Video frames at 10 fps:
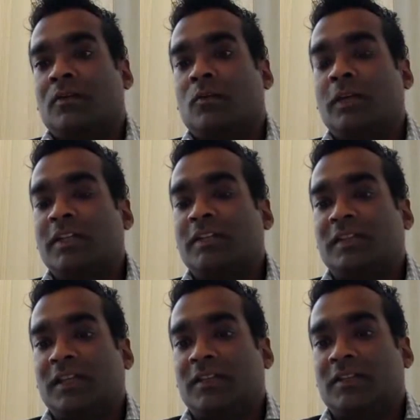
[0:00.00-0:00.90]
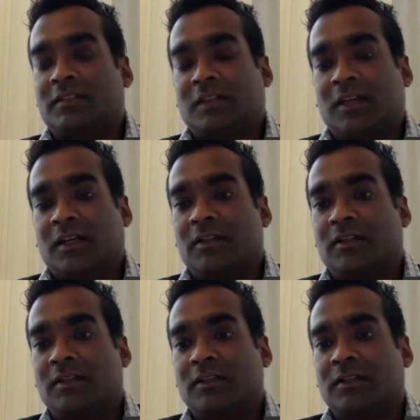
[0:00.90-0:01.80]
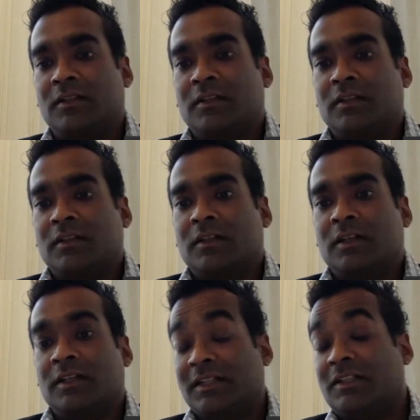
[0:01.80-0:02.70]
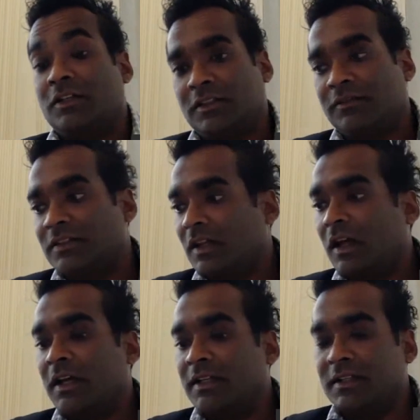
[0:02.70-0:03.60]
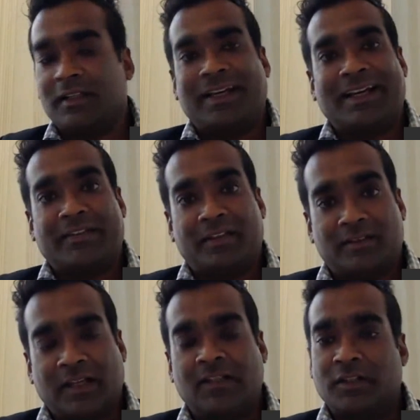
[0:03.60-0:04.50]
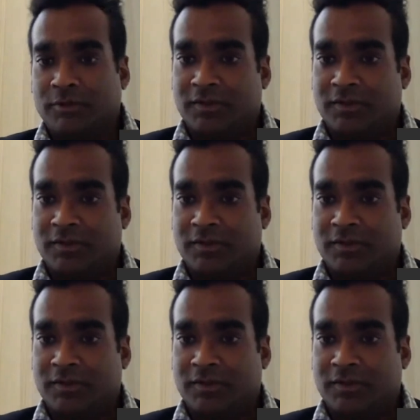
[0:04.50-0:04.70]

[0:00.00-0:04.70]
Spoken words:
we see it as an inclusive design, and at the center